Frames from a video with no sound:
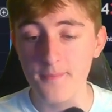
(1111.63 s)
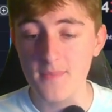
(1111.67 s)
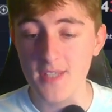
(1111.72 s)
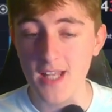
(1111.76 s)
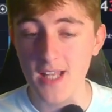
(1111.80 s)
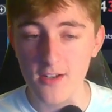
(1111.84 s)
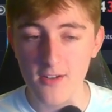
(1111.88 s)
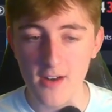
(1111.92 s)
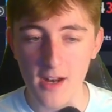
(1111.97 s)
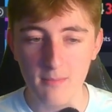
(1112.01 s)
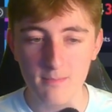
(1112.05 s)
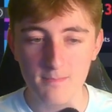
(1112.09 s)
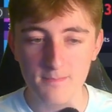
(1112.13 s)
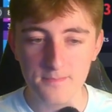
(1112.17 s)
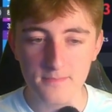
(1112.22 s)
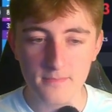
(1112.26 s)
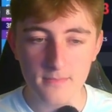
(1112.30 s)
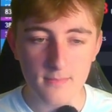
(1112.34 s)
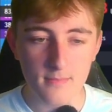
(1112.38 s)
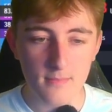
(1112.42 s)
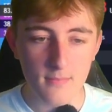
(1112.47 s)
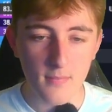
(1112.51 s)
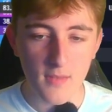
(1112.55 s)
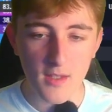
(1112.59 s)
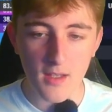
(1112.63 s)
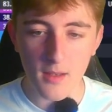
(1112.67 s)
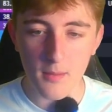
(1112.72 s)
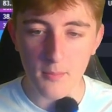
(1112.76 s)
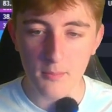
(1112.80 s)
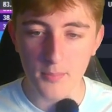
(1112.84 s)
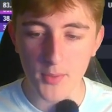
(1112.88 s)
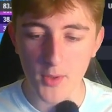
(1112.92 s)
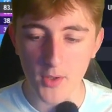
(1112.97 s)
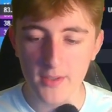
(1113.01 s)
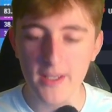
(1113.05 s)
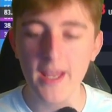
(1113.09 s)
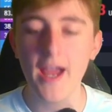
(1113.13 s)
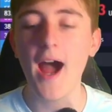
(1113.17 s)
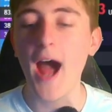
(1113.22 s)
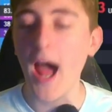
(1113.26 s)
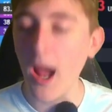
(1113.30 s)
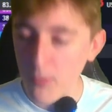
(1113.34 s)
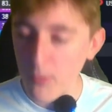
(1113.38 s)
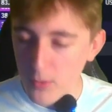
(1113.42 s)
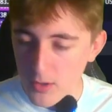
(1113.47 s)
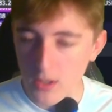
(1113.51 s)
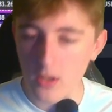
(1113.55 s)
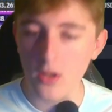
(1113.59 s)
Telegram. But yeah,
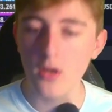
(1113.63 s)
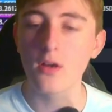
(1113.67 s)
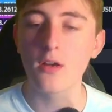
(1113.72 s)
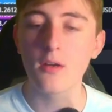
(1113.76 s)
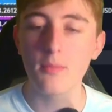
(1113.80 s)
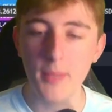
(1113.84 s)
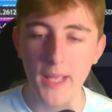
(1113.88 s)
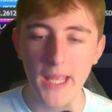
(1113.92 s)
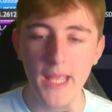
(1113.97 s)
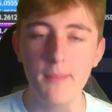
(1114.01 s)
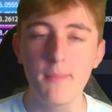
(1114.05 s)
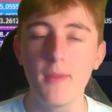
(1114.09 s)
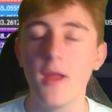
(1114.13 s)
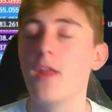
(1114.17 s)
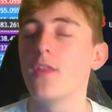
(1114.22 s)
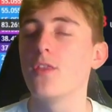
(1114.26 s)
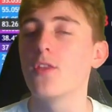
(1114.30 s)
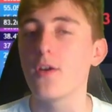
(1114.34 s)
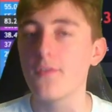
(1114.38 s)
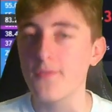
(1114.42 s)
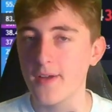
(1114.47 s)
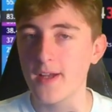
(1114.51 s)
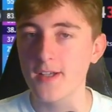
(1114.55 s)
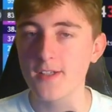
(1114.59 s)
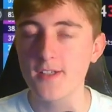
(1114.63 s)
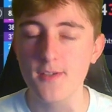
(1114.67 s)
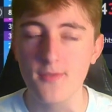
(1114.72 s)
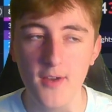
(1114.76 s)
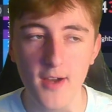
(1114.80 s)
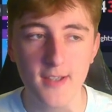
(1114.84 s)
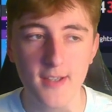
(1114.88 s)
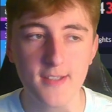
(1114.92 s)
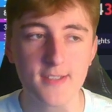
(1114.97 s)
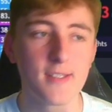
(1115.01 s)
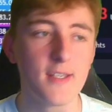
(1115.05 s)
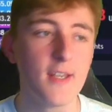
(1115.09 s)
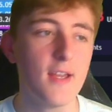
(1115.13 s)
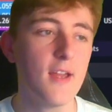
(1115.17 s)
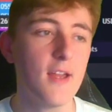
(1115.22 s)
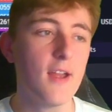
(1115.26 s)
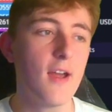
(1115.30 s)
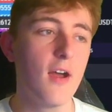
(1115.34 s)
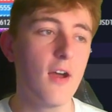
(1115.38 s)
I would long Beam, not financial advice.